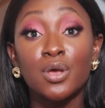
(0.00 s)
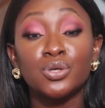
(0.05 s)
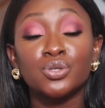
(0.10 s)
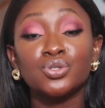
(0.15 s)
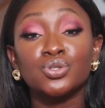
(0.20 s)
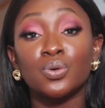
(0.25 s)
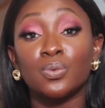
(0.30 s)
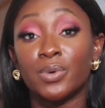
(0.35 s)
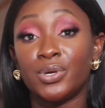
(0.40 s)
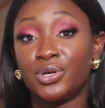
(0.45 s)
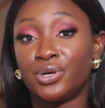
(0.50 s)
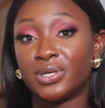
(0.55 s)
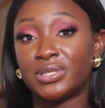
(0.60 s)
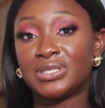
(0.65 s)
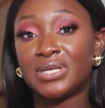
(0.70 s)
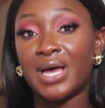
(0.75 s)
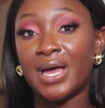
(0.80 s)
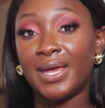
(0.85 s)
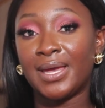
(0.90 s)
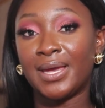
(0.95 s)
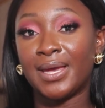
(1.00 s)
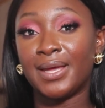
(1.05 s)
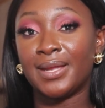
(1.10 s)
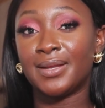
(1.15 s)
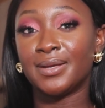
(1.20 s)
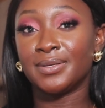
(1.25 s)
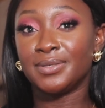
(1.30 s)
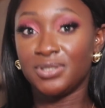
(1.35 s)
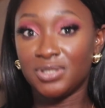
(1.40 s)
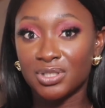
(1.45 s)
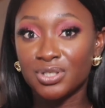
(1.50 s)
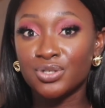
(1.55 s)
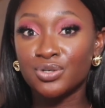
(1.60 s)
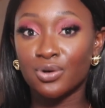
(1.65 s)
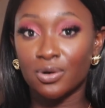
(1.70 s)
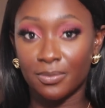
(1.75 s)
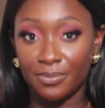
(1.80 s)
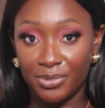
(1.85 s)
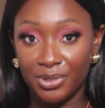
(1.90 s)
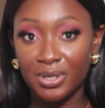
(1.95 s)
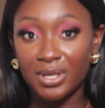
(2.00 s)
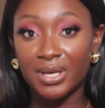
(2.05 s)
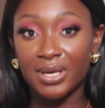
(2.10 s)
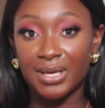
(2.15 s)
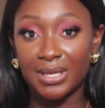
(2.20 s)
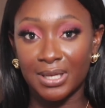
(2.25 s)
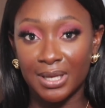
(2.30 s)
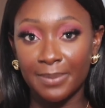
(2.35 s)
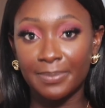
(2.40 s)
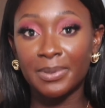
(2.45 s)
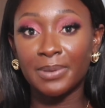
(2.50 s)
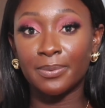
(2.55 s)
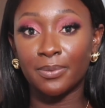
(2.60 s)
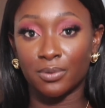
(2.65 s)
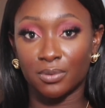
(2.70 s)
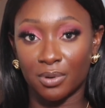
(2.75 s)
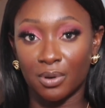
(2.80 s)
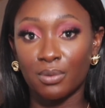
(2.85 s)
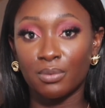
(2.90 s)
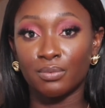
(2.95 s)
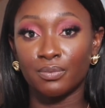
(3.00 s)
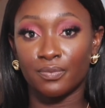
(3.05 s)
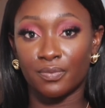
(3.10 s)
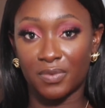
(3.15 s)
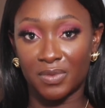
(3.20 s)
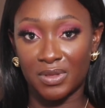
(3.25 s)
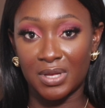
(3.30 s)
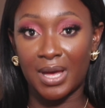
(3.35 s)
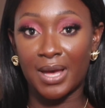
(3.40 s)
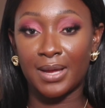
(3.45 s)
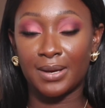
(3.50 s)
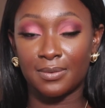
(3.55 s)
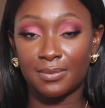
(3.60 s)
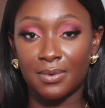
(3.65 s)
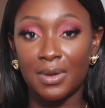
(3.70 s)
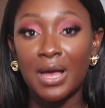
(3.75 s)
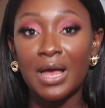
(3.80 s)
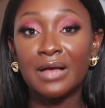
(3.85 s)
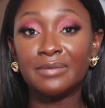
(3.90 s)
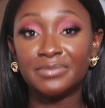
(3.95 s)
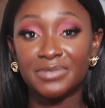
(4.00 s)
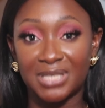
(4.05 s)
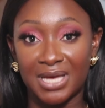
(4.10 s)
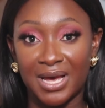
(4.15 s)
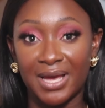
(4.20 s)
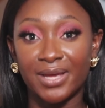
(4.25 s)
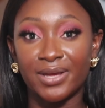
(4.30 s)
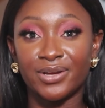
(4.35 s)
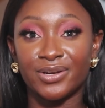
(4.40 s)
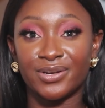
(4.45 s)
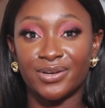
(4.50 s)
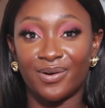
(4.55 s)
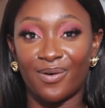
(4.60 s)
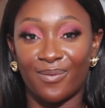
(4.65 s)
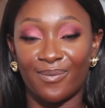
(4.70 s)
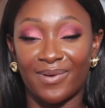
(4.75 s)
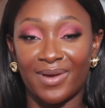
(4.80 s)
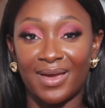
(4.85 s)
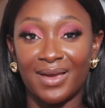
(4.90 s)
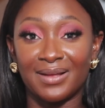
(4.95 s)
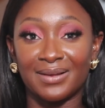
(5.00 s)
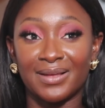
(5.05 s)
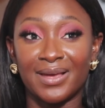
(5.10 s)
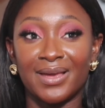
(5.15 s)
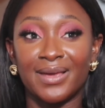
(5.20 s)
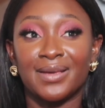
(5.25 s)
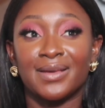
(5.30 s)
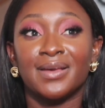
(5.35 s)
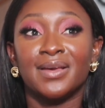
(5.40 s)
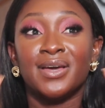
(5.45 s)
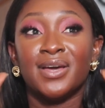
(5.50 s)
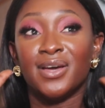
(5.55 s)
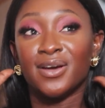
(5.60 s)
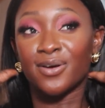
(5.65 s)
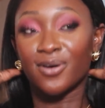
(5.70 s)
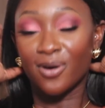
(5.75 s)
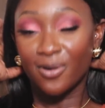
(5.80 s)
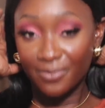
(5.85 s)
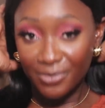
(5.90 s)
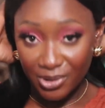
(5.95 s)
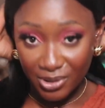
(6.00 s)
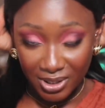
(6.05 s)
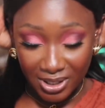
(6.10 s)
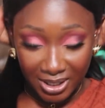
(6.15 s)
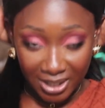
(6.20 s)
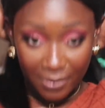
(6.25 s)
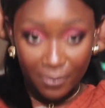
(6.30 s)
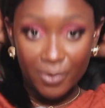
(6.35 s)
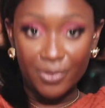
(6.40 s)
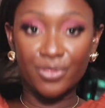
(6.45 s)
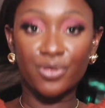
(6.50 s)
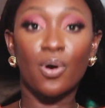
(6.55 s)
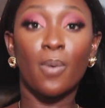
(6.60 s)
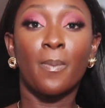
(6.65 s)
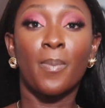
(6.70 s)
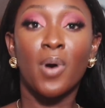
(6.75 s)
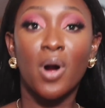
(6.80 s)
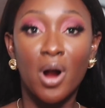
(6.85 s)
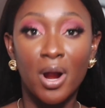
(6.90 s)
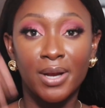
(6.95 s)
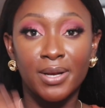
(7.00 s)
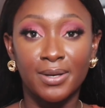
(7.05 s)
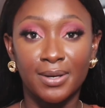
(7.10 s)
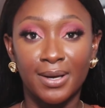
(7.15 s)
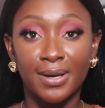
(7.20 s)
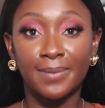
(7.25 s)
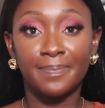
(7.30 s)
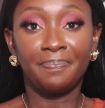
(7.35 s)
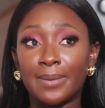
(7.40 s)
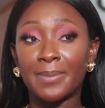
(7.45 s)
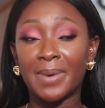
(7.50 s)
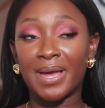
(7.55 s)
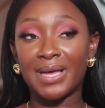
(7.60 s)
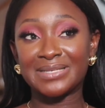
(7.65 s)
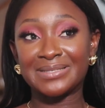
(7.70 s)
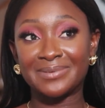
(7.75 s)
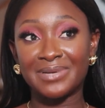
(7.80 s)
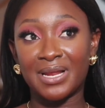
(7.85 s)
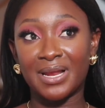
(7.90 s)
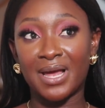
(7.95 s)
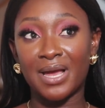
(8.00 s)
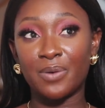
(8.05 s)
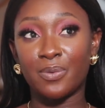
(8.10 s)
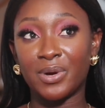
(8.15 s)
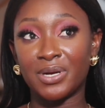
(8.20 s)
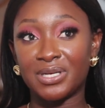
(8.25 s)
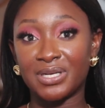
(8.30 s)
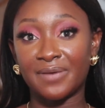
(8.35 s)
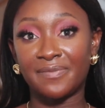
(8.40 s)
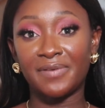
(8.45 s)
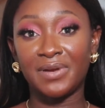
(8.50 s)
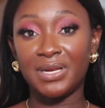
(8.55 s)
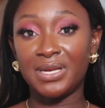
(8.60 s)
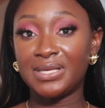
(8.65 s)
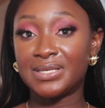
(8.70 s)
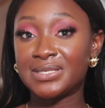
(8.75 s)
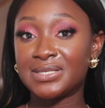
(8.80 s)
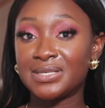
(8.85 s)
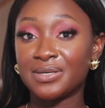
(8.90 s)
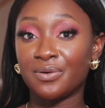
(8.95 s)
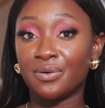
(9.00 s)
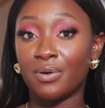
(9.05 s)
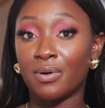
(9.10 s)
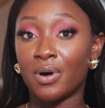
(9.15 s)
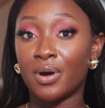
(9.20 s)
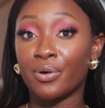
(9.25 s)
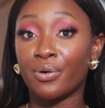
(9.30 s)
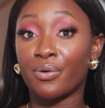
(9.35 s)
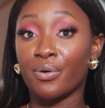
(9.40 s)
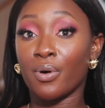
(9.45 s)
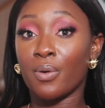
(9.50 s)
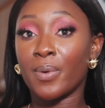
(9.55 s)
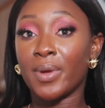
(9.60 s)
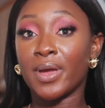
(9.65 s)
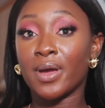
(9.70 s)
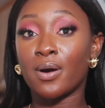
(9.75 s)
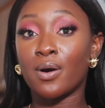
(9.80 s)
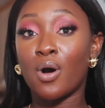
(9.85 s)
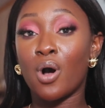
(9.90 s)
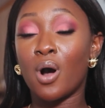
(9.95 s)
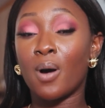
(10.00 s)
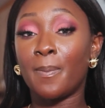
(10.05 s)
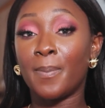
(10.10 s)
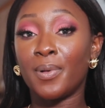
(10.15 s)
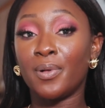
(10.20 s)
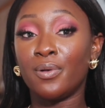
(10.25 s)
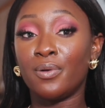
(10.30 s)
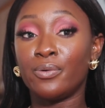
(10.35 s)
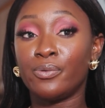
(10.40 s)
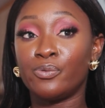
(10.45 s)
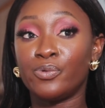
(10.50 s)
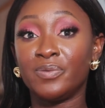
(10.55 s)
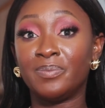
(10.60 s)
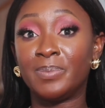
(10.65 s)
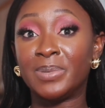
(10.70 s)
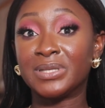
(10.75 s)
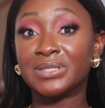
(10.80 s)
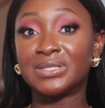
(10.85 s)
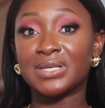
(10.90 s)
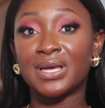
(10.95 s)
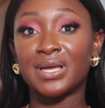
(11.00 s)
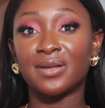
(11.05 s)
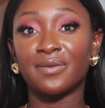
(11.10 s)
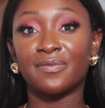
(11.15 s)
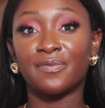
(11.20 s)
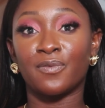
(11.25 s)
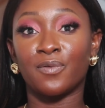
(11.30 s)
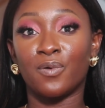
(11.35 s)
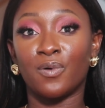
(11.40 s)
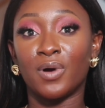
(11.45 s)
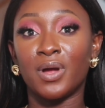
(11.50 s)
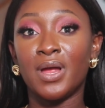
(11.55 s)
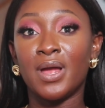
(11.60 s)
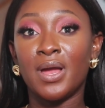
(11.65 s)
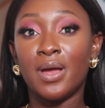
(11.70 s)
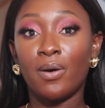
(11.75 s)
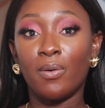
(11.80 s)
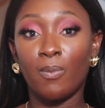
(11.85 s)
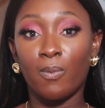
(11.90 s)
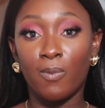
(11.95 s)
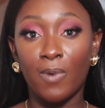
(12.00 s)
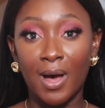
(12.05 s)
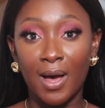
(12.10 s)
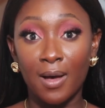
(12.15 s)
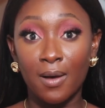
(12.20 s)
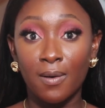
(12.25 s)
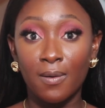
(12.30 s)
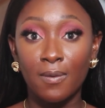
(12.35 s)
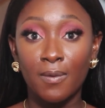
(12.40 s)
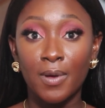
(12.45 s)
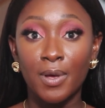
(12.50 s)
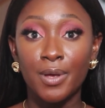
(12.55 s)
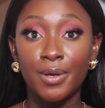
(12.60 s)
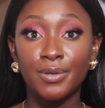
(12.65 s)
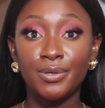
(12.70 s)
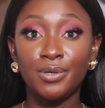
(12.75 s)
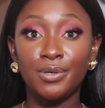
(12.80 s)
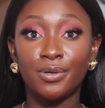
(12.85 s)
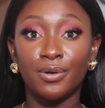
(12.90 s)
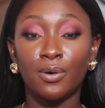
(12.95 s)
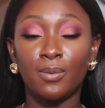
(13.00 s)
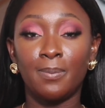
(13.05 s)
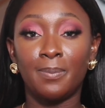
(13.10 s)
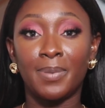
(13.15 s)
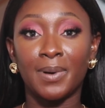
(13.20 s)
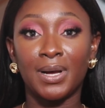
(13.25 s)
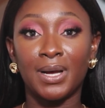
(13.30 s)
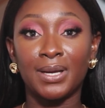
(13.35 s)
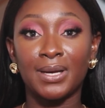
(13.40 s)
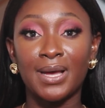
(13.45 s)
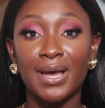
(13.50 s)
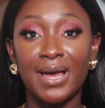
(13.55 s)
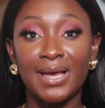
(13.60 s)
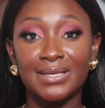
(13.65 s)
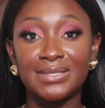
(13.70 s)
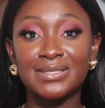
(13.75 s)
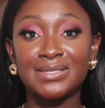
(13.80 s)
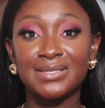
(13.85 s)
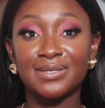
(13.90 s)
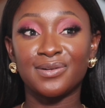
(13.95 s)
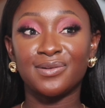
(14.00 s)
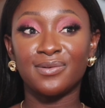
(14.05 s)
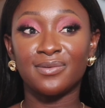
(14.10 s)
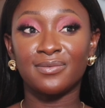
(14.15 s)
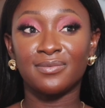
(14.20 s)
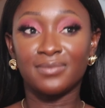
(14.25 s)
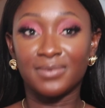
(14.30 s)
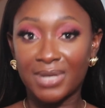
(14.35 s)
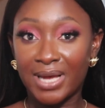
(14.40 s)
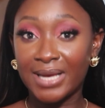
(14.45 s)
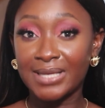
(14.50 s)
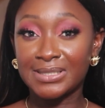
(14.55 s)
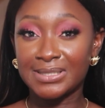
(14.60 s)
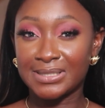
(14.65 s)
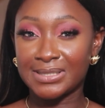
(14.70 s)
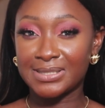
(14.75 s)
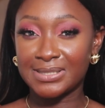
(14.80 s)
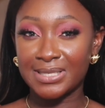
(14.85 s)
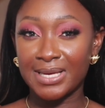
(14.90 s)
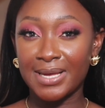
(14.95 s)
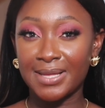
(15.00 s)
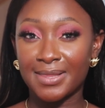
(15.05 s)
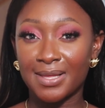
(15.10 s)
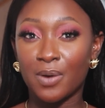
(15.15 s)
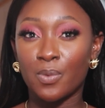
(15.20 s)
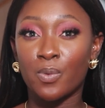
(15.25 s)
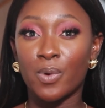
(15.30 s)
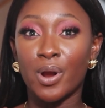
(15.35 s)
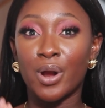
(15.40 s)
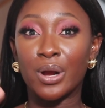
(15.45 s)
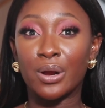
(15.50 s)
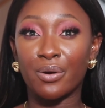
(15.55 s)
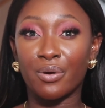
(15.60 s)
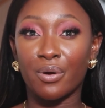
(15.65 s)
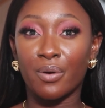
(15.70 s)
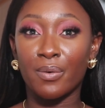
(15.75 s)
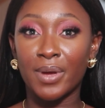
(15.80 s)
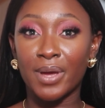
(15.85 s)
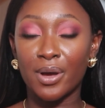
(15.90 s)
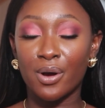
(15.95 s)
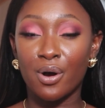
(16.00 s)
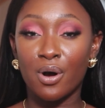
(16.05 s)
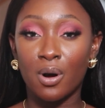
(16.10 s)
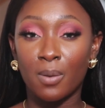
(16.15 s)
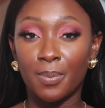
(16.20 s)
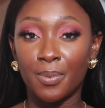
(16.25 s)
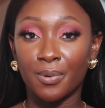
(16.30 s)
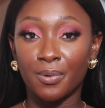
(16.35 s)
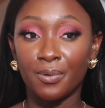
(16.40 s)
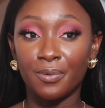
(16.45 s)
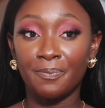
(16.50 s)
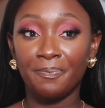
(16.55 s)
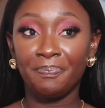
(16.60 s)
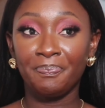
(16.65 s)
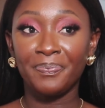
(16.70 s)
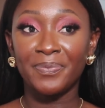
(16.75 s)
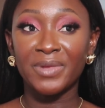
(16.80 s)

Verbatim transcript: So when you're tired, just communicate, let people know that I'm tired, okay? Like, communicate with your partner. Like, my husband and I, we're definitely still a growing couple. We've been together for a while, you know, but I still like to say that we're a growing couple.